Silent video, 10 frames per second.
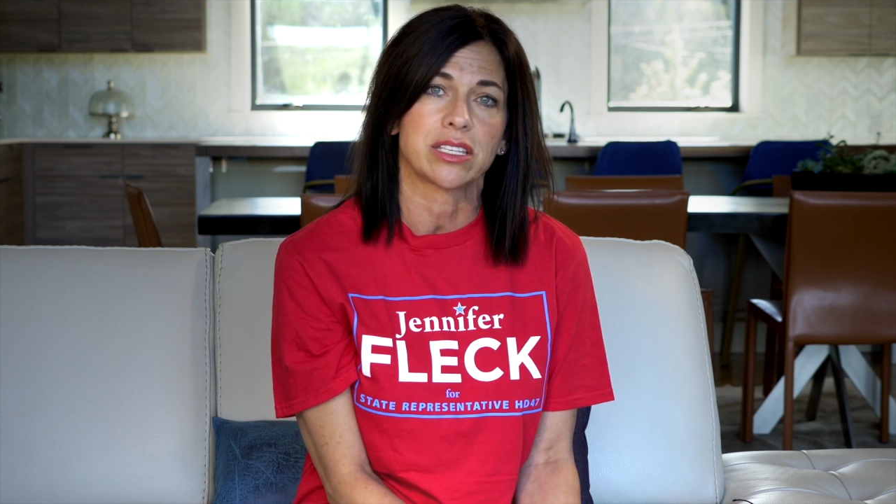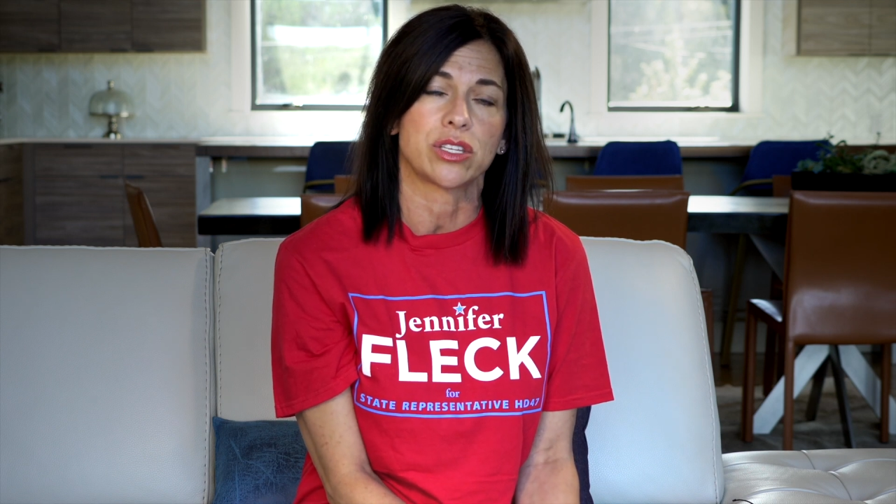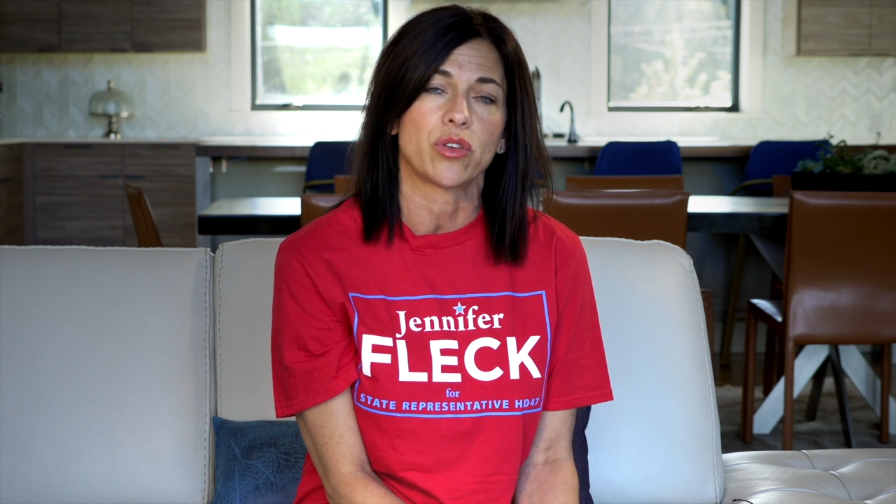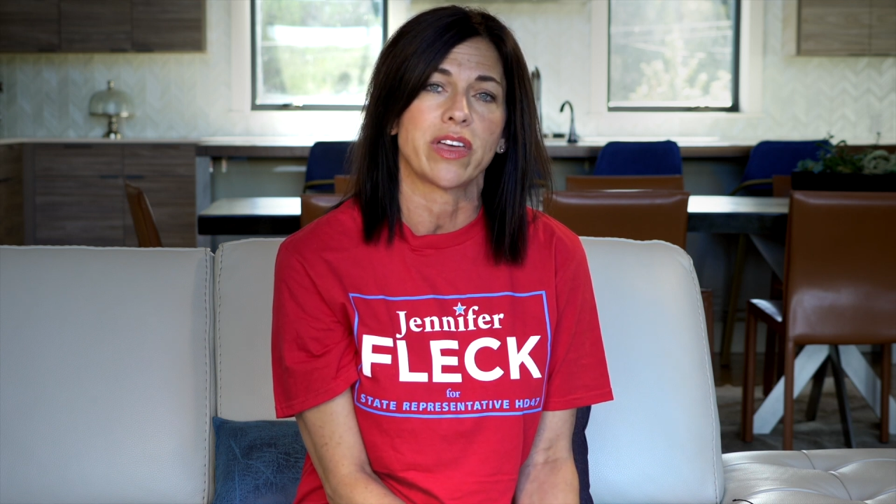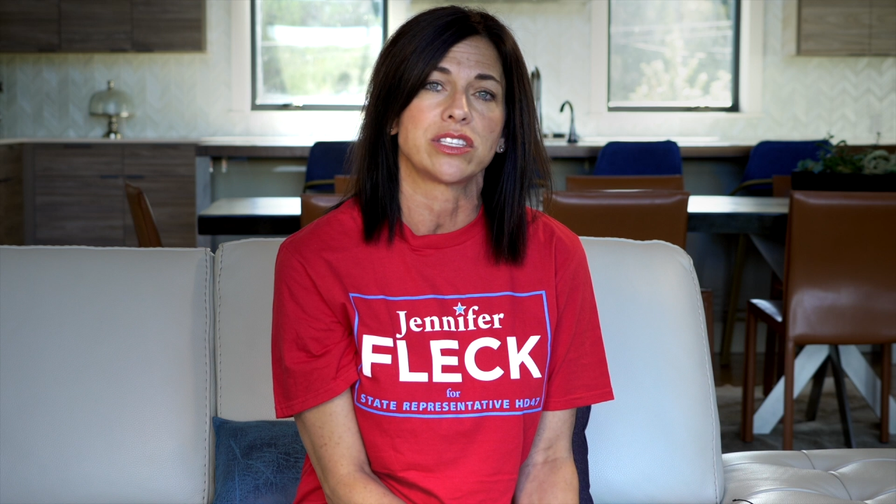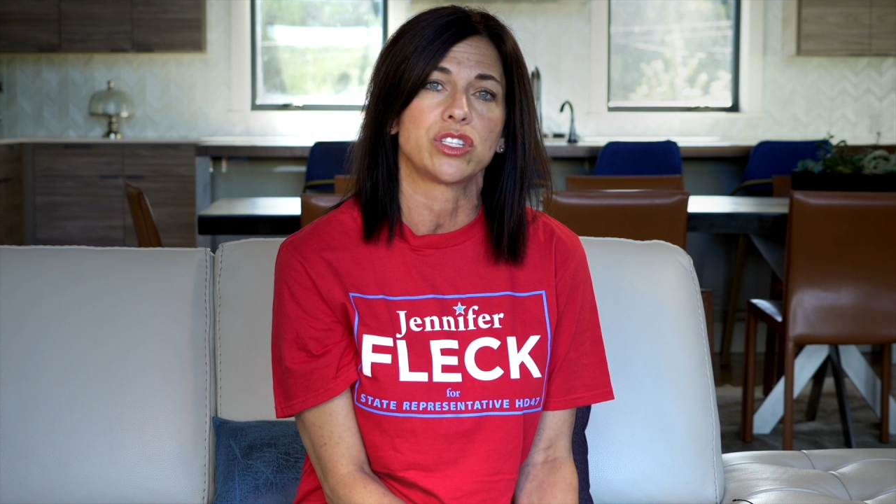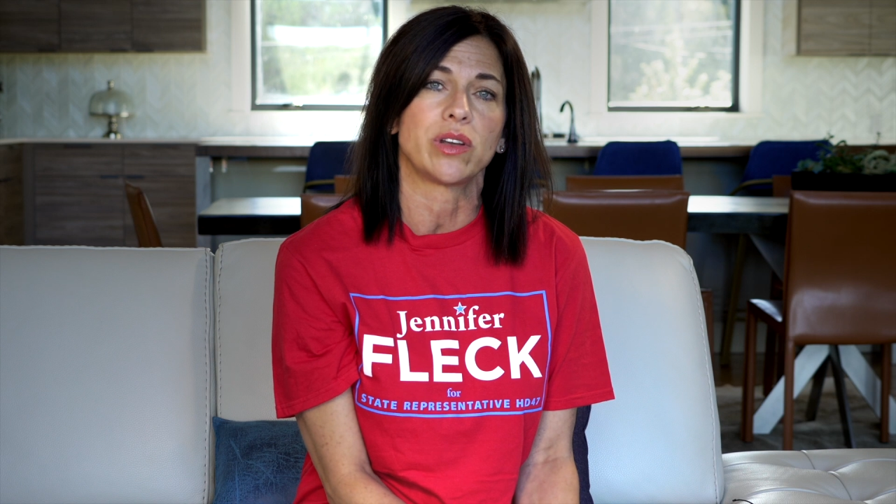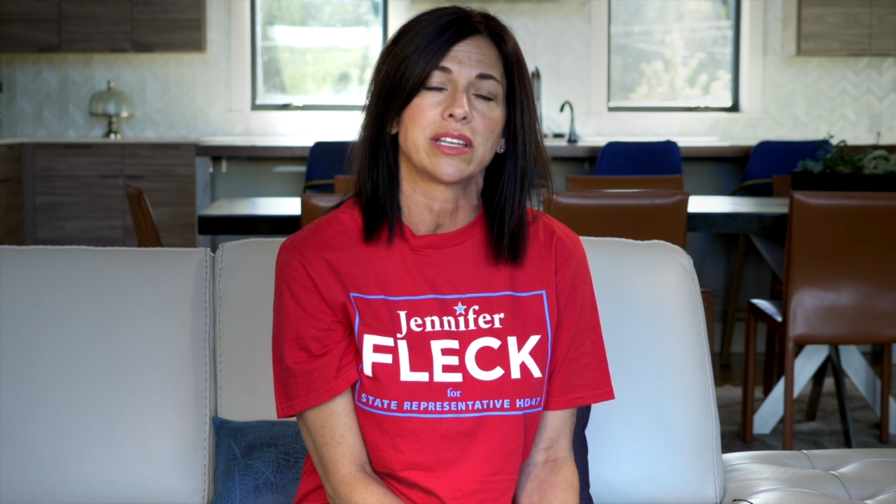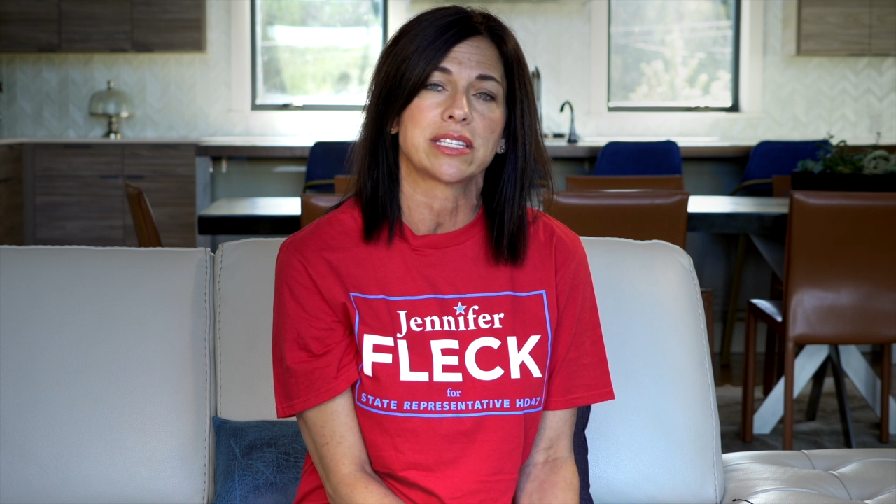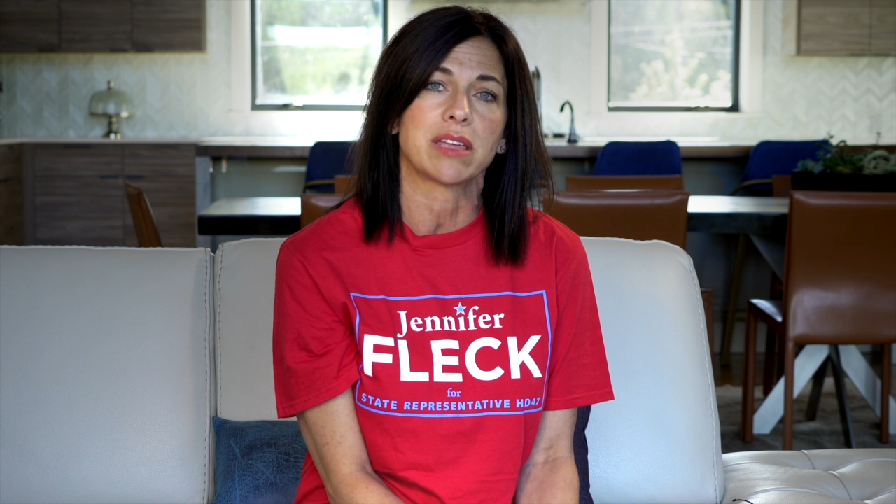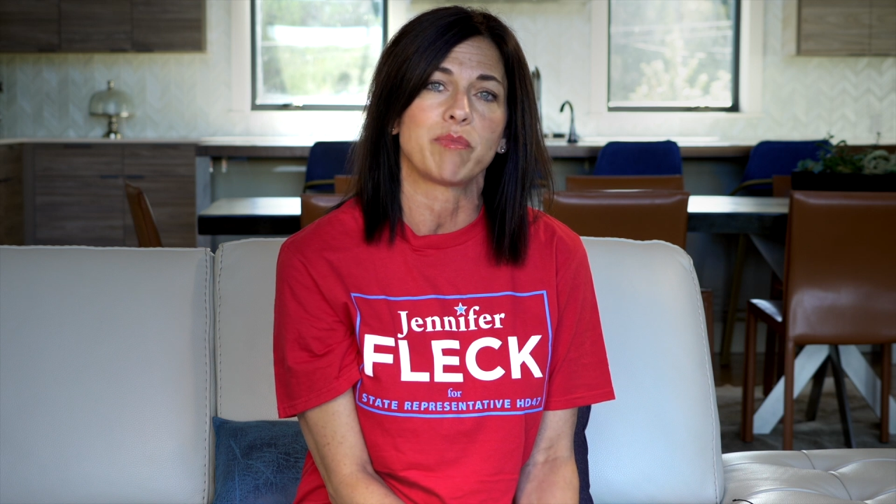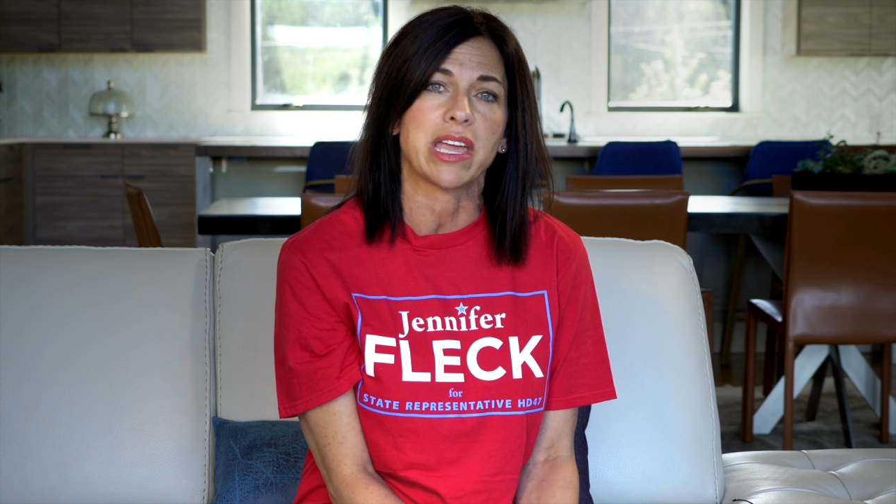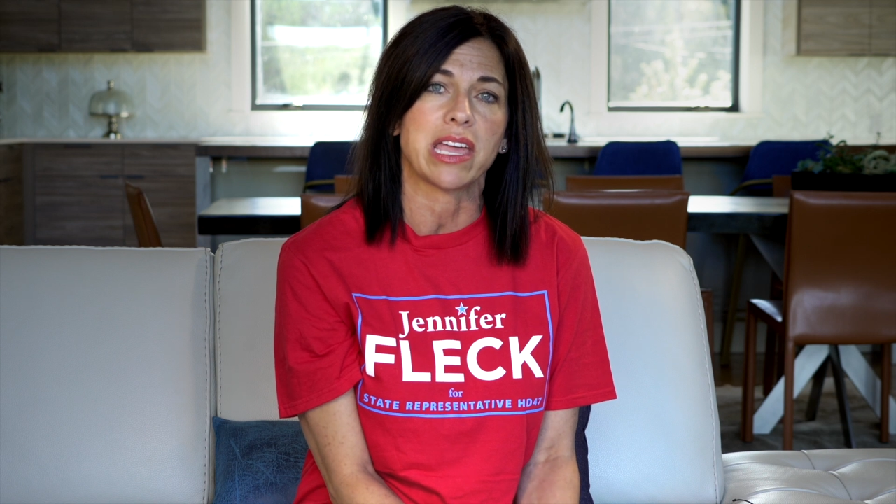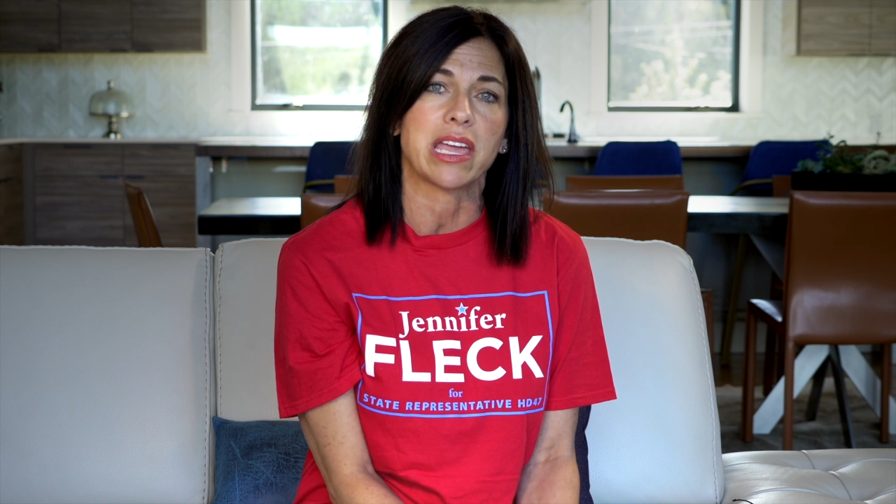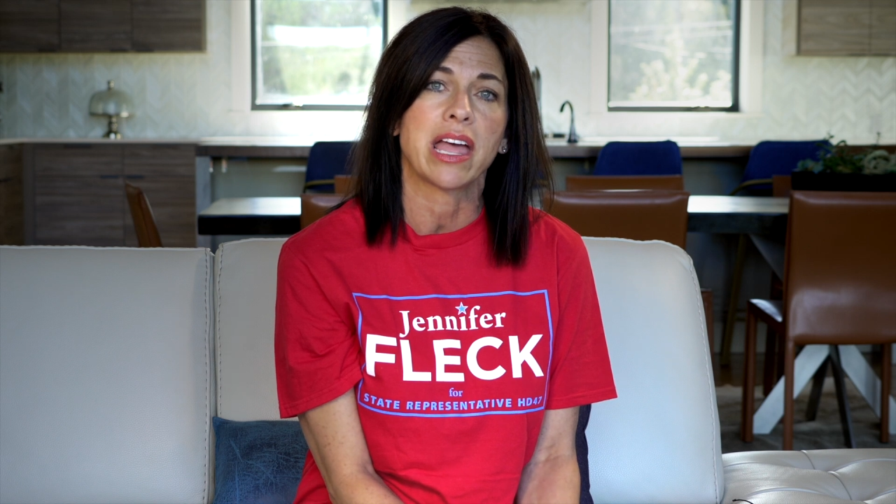so that students can
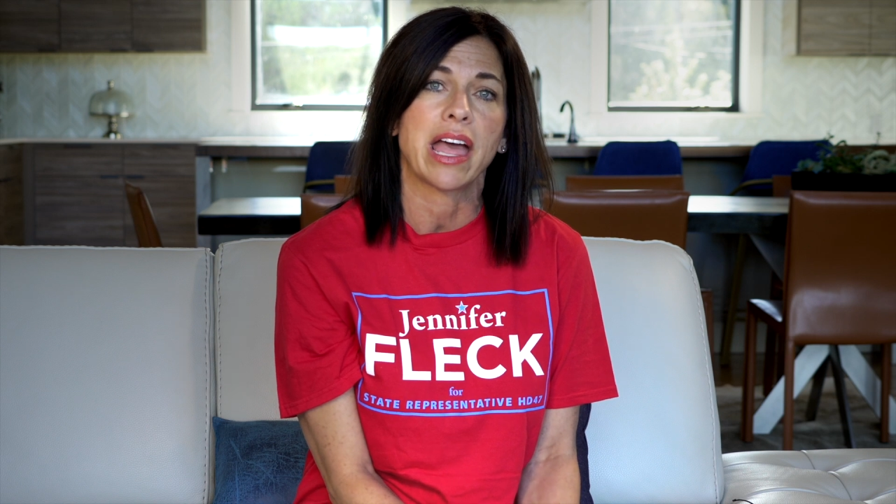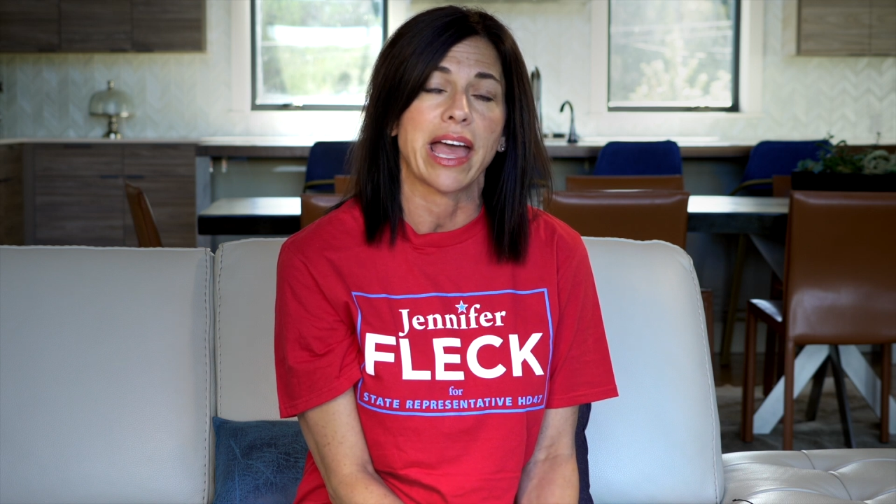be